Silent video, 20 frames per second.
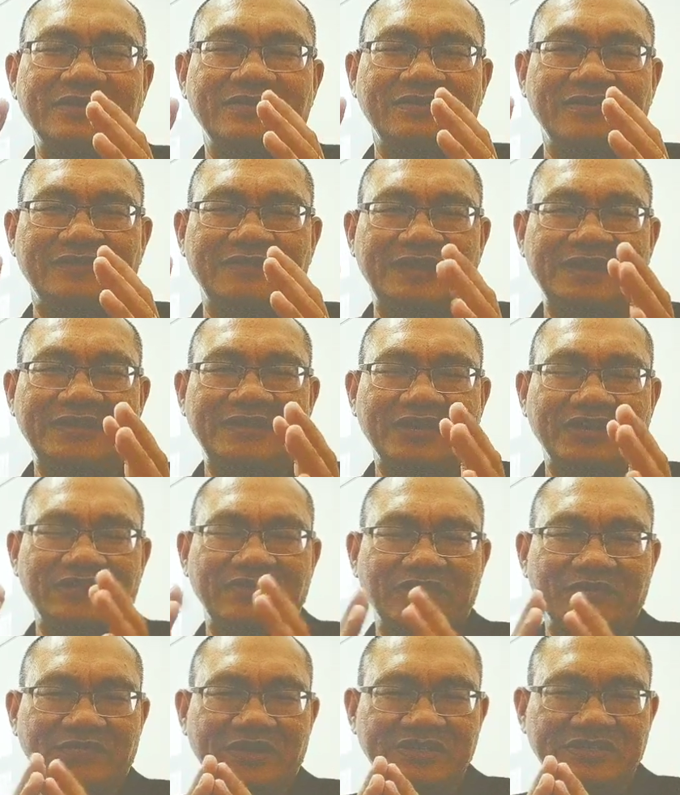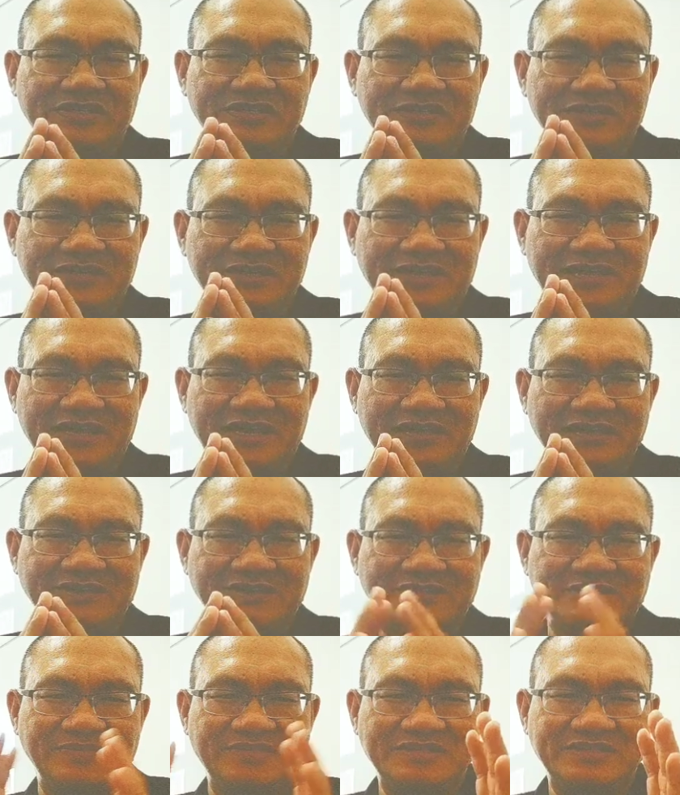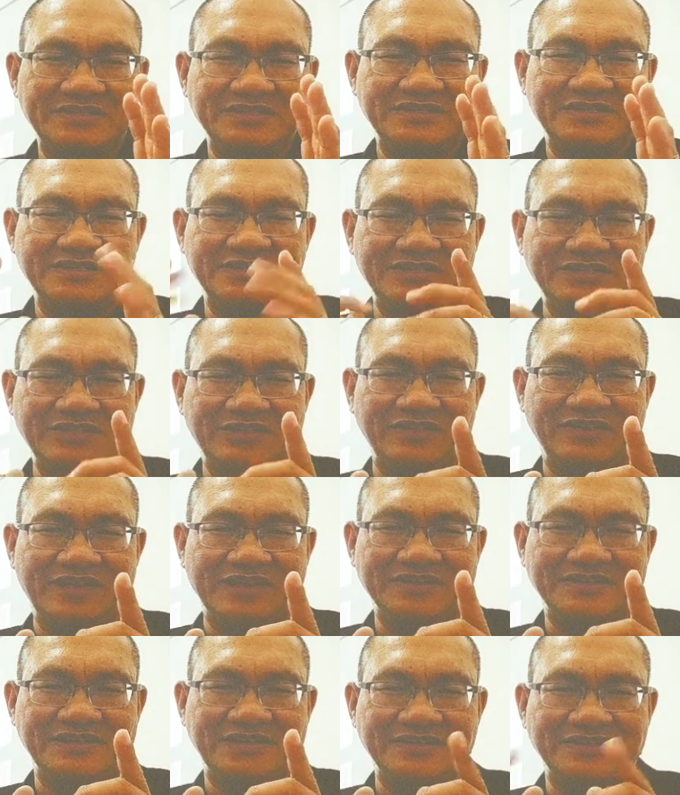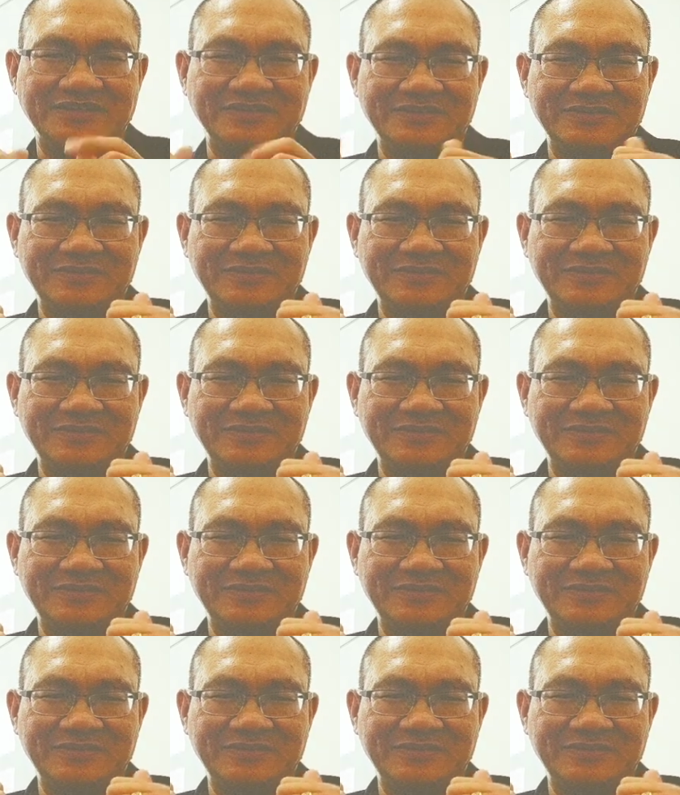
With that, thank you very much. Class dismissed. See you in the next class.